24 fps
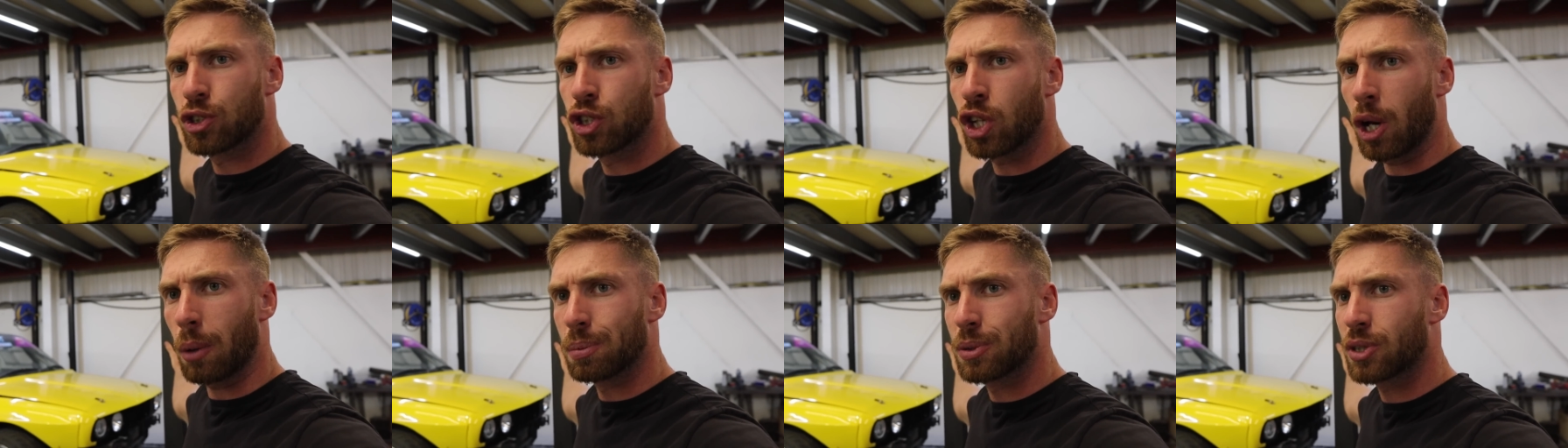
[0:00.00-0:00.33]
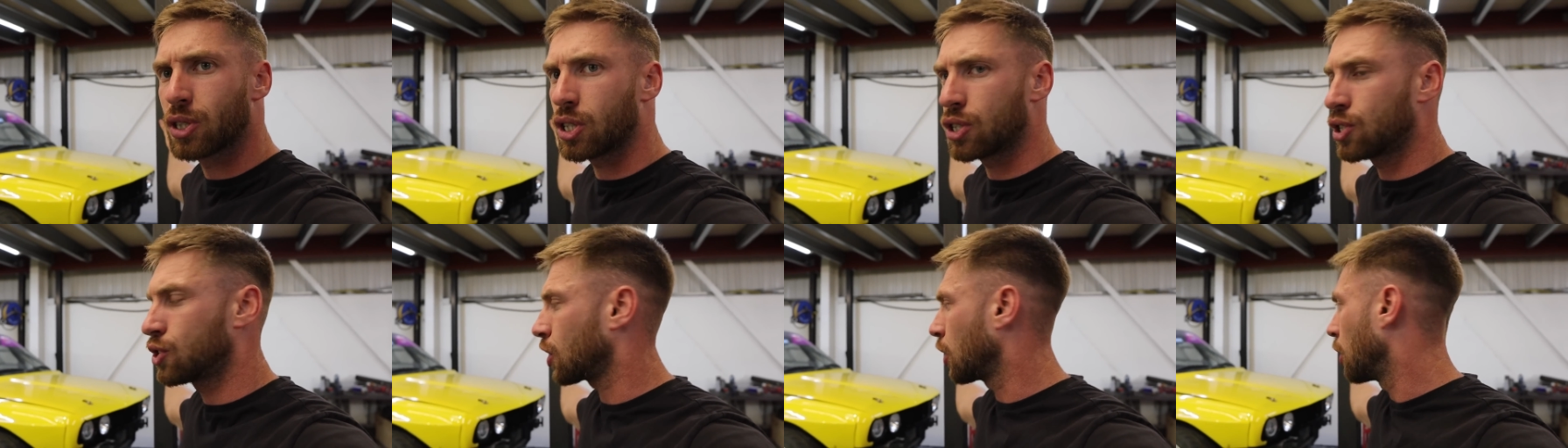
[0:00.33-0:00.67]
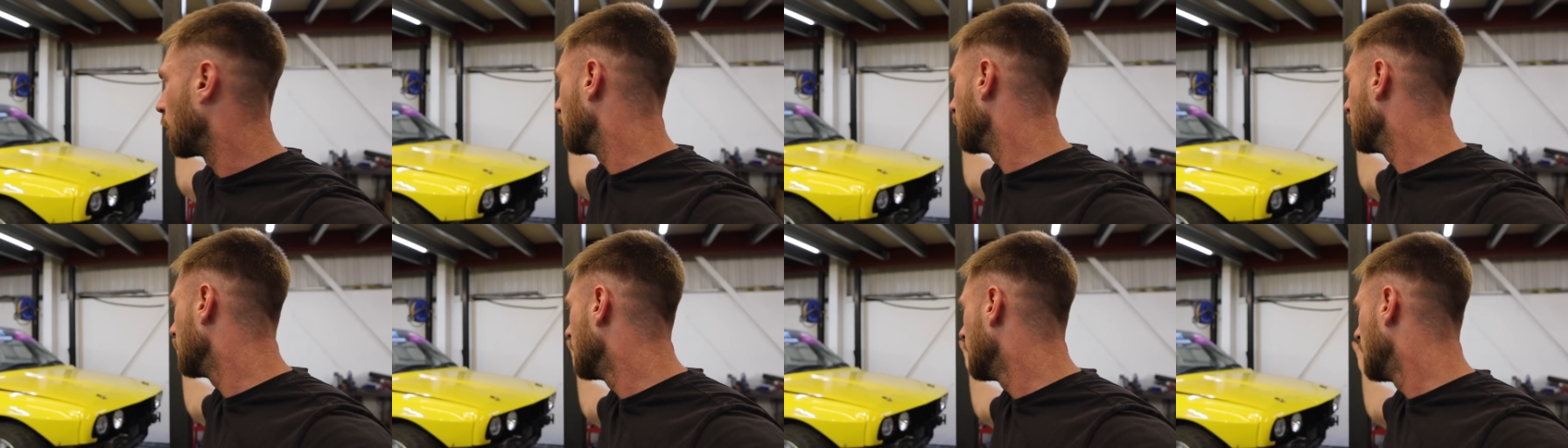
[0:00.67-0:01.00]
jobs to
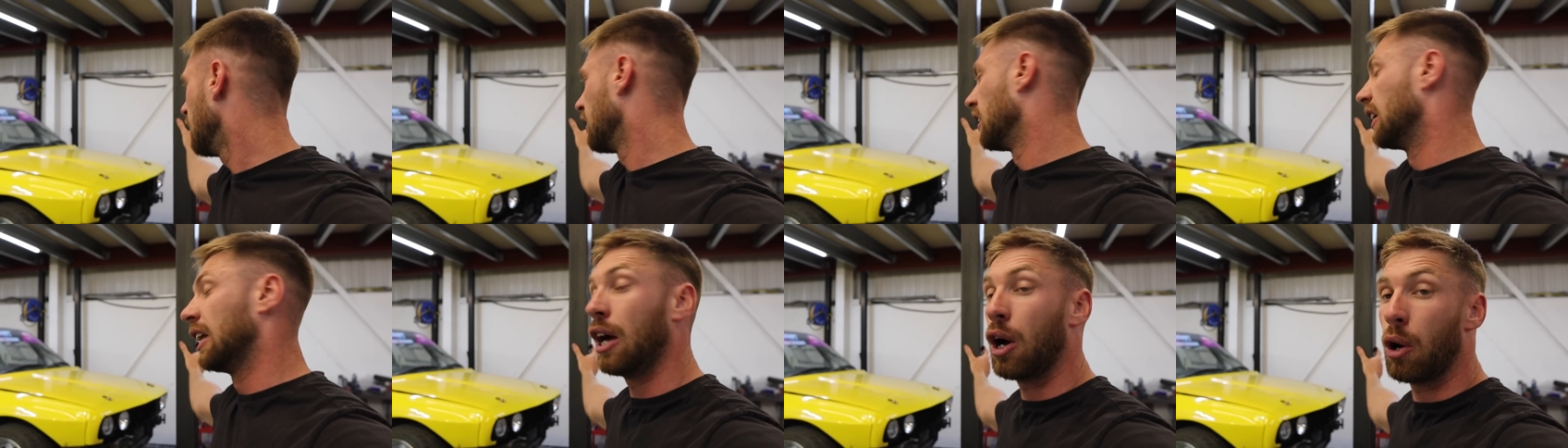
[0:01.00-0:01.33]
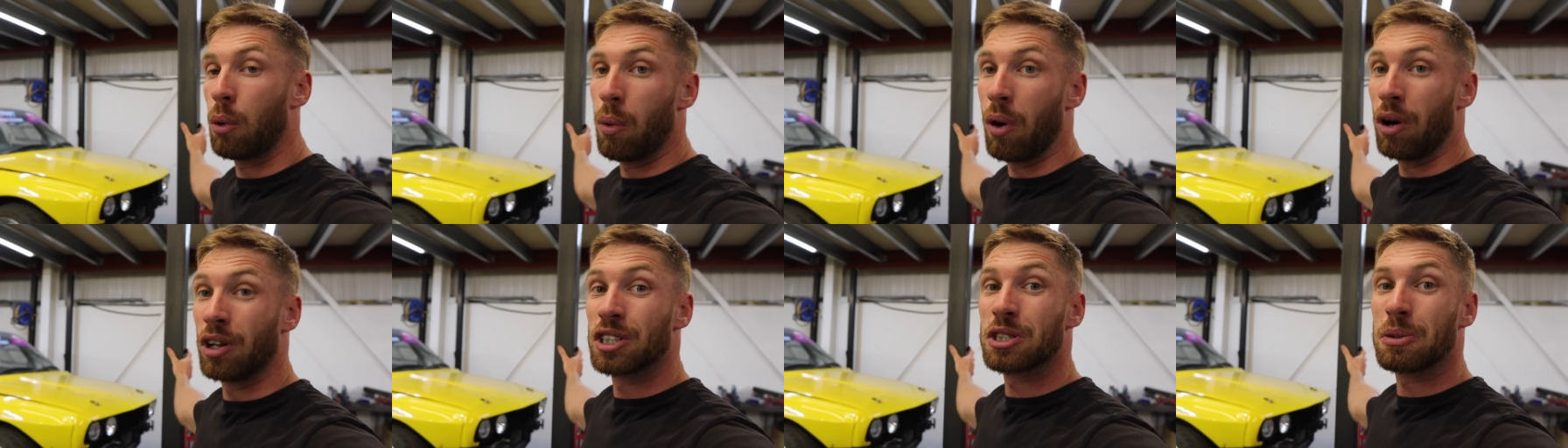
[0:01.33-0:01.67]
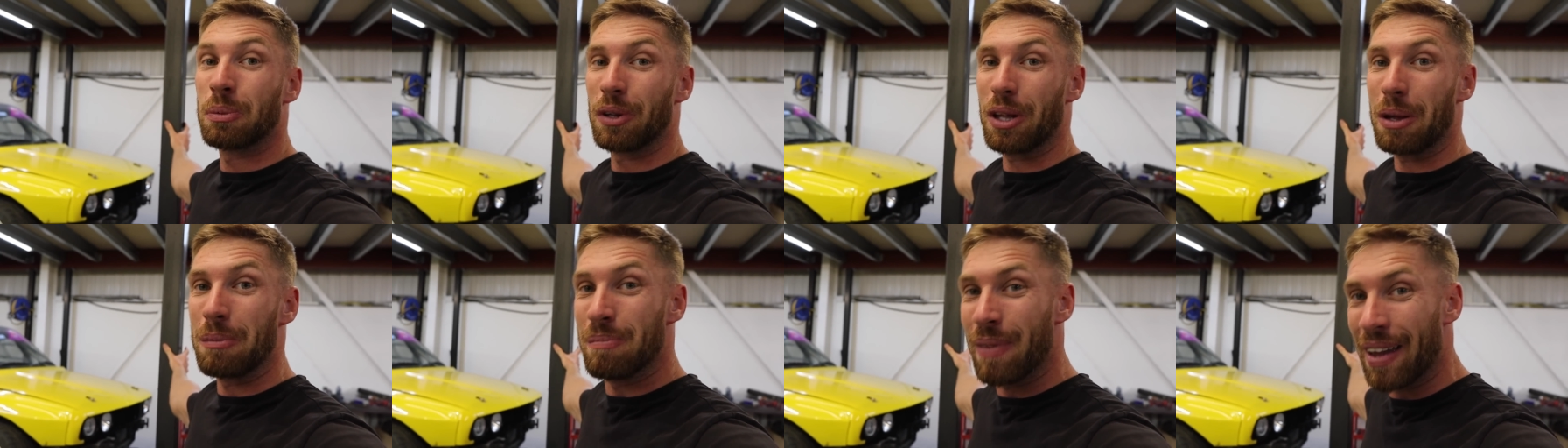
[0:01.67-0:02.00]
do, little ones.
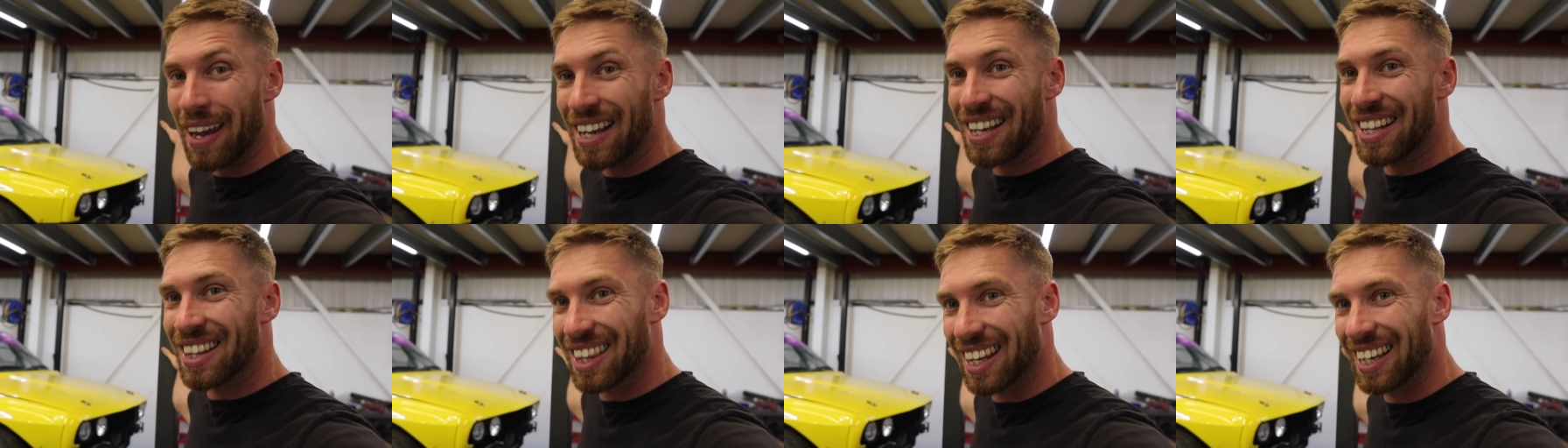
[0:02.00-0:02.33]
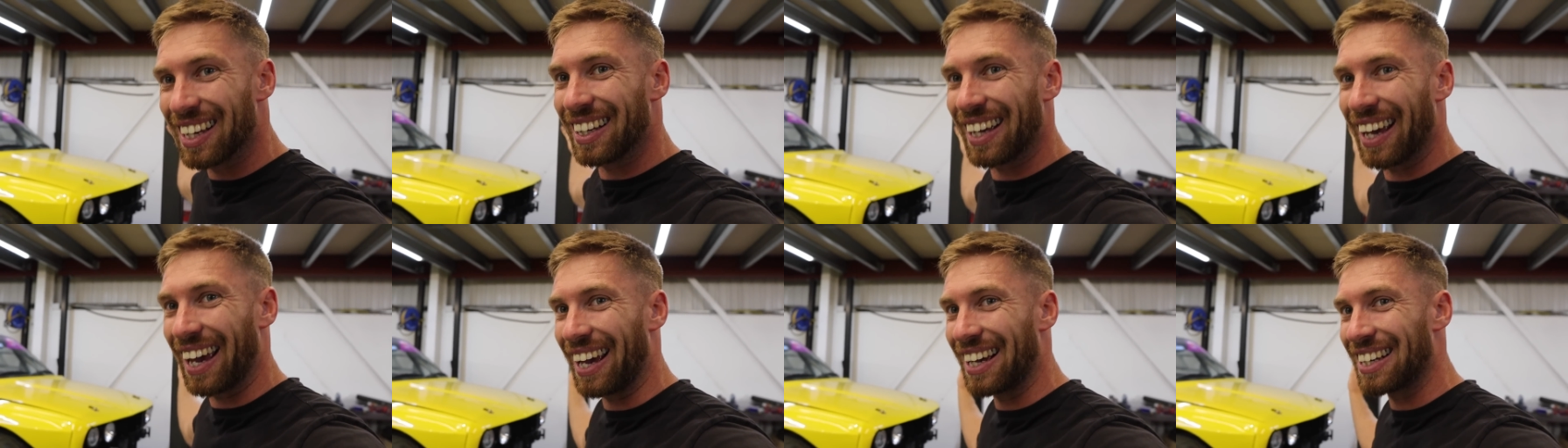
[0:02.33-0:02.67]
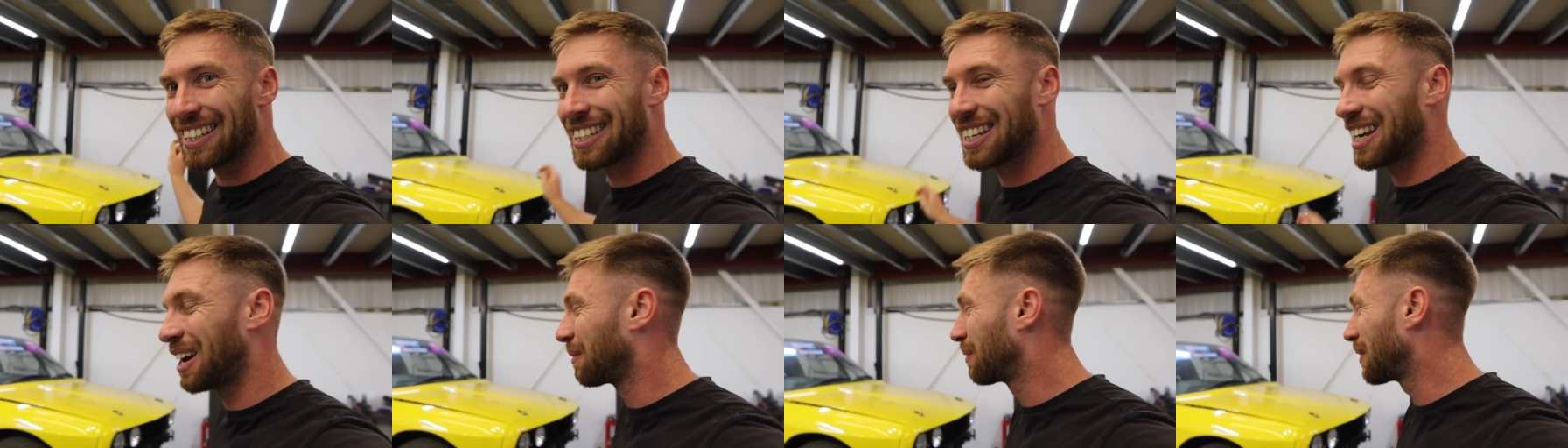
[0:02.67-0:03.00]
But the main thing
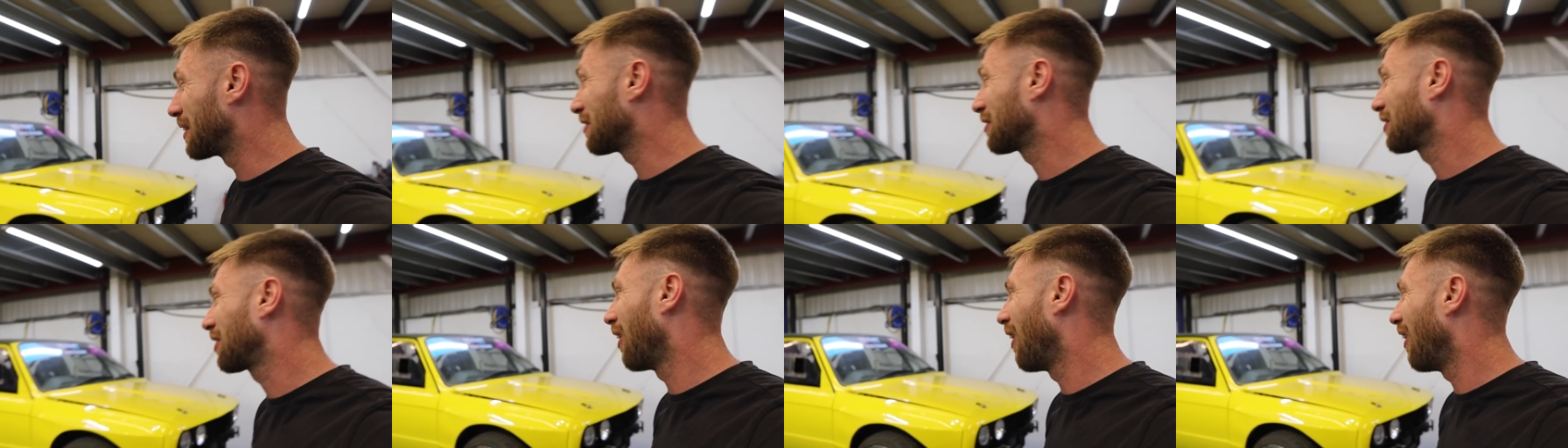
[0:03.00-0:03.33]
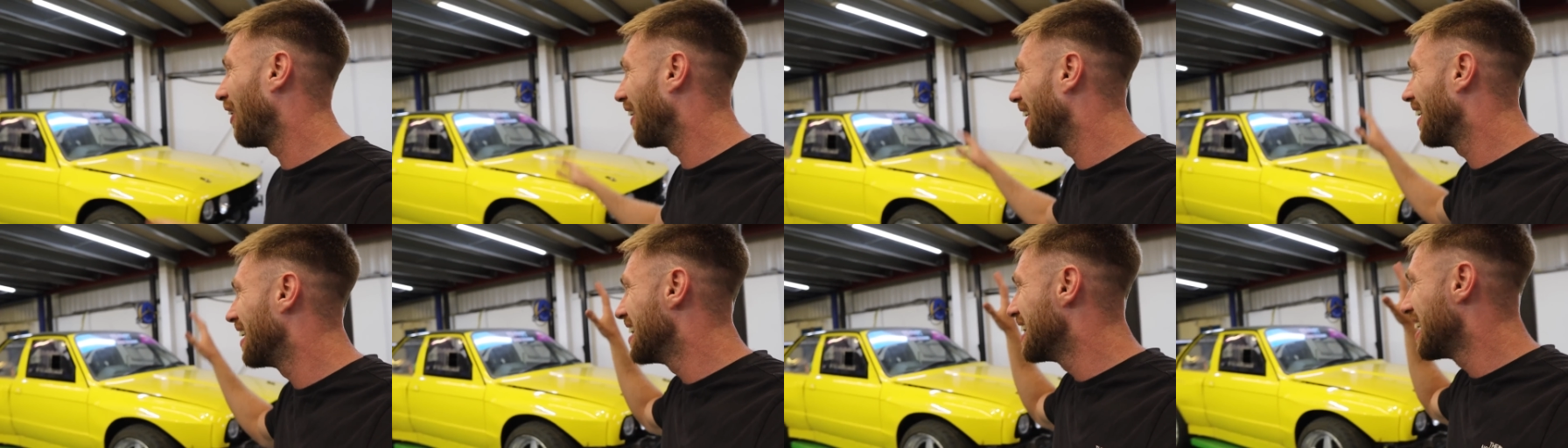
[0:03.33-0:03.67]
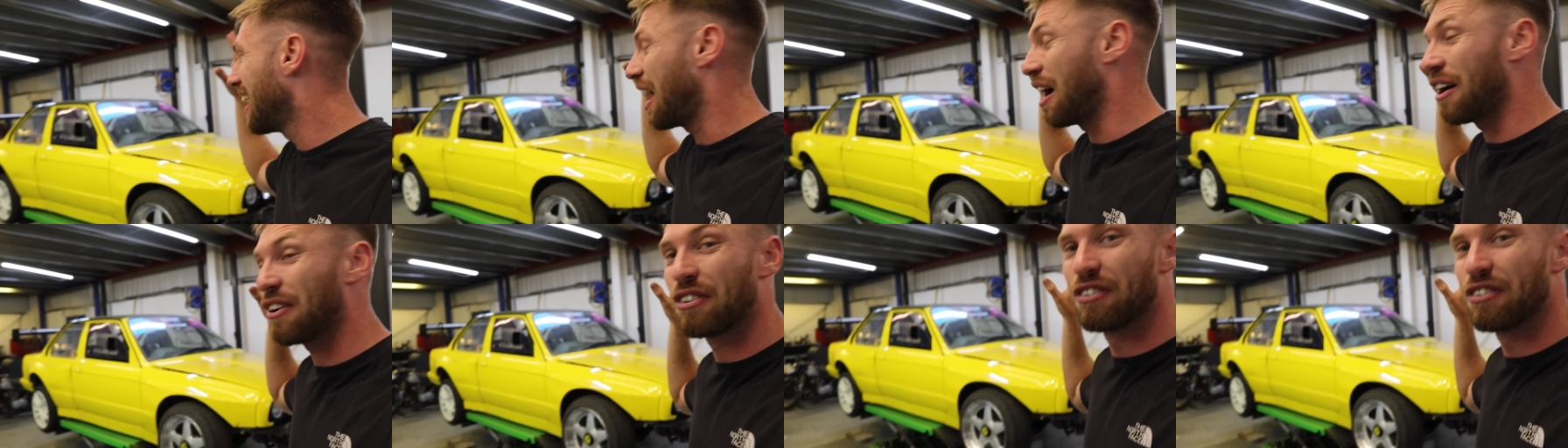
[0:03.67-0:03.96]
is we've got a